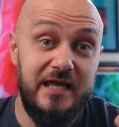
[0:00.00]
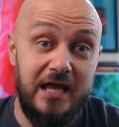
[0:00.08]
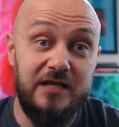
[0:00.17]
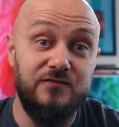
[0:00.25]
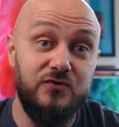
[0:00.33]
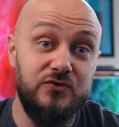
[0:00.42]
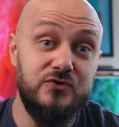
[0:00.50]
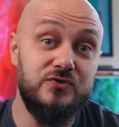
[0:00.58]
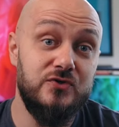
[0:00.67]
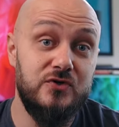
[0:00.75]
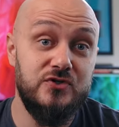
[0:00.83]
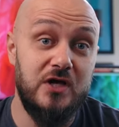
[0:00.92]
and if you're new
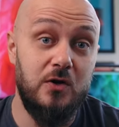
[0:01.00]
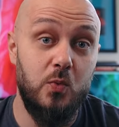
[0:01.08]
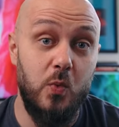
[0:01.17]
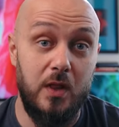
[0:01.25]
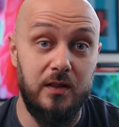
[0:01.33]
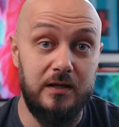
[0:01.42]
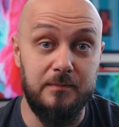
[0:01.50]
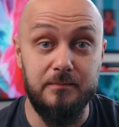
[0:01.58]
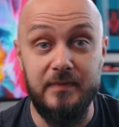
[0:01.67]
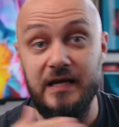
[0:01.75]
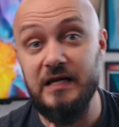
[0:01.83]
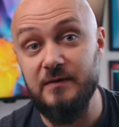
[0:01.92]
to the channel, welcome.
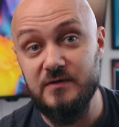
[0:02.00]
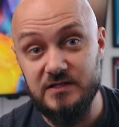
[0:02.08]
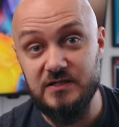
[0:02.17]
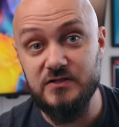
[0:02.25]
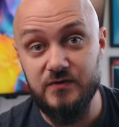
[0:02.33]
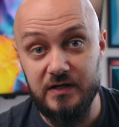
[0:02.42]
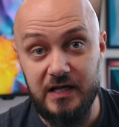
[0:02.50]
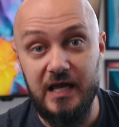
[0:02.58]
My name is Iskren,